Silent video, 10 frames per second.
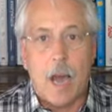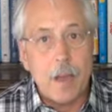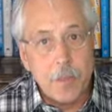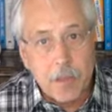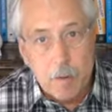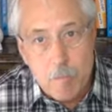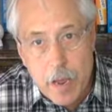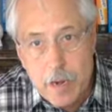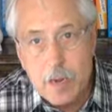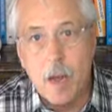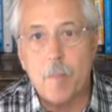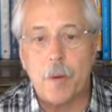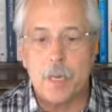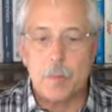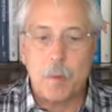I think in many
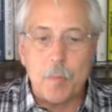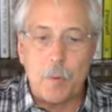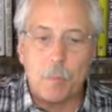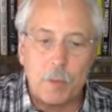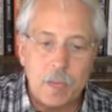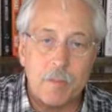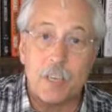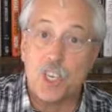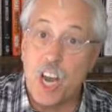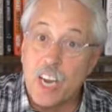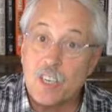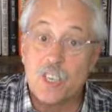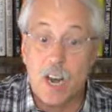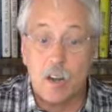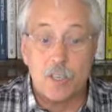companies, people believe that change
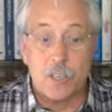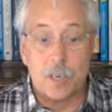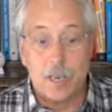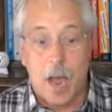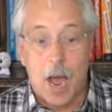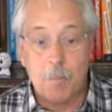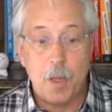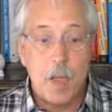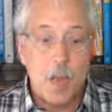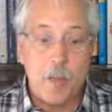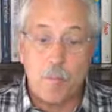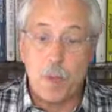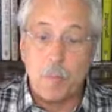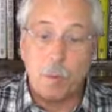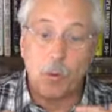starts at the top, that
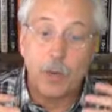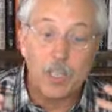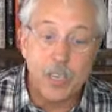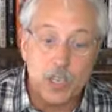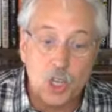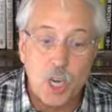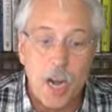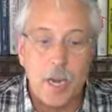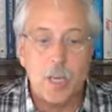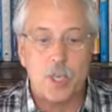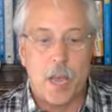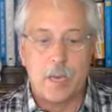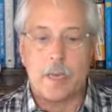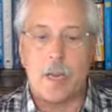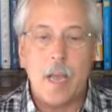people will resist change,
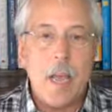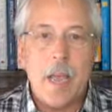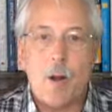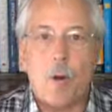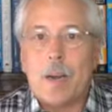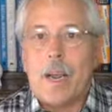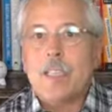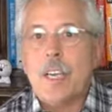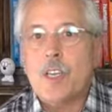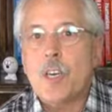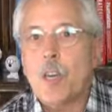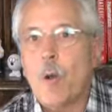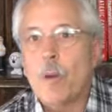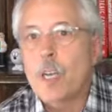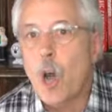that an organization can
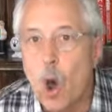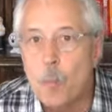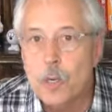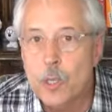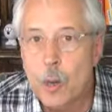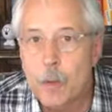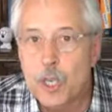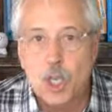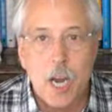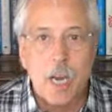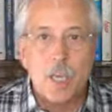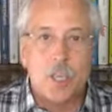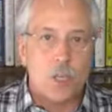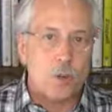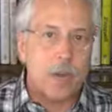only cope with so much change,
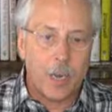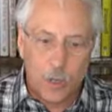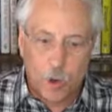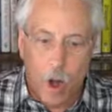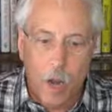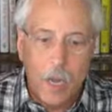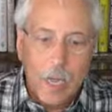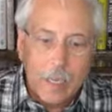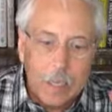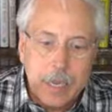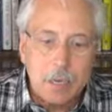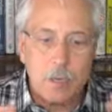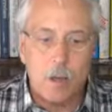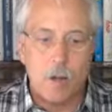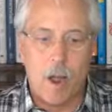that you need a strong leader
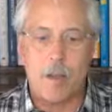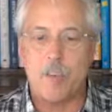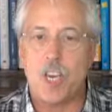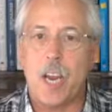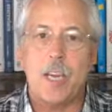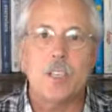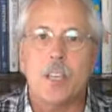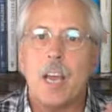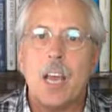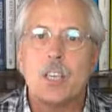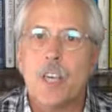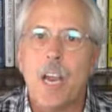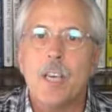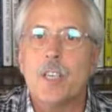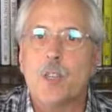to drive change, that
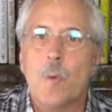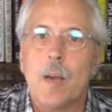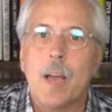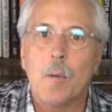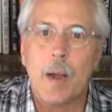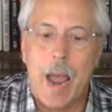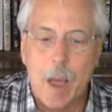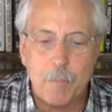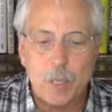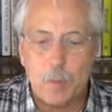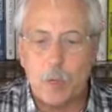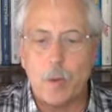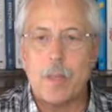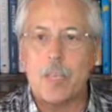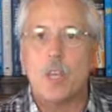change is what happens
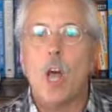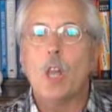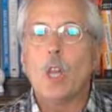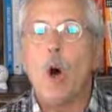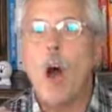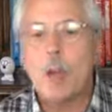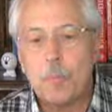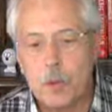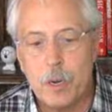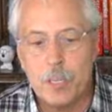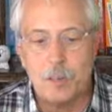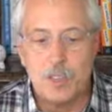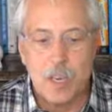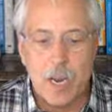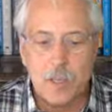between these long periods of
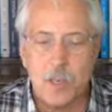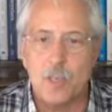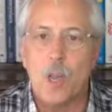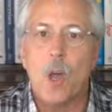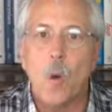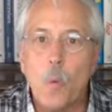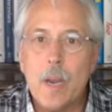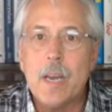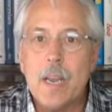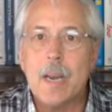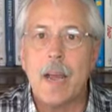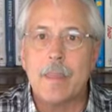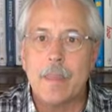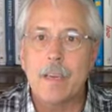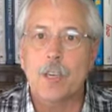stasis. We need, I
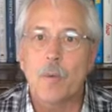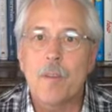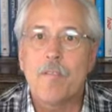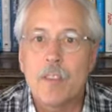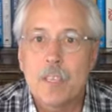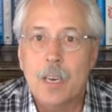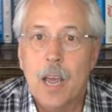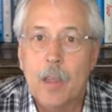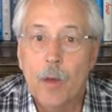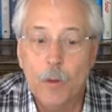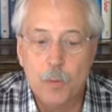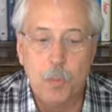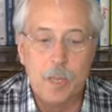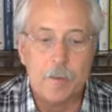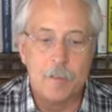think, to revisit those
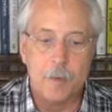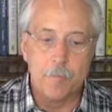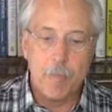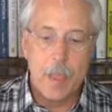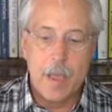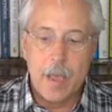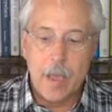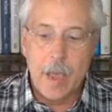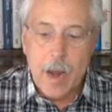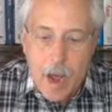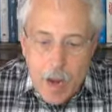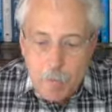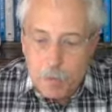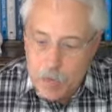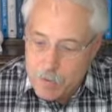beliefs. And I
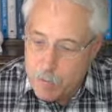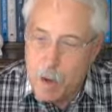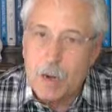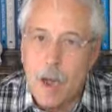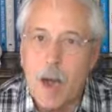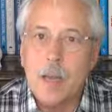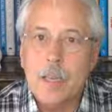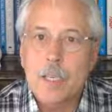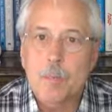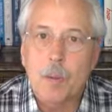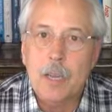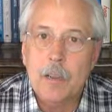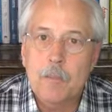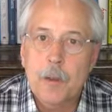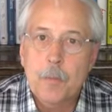believe, and my colleagues believe,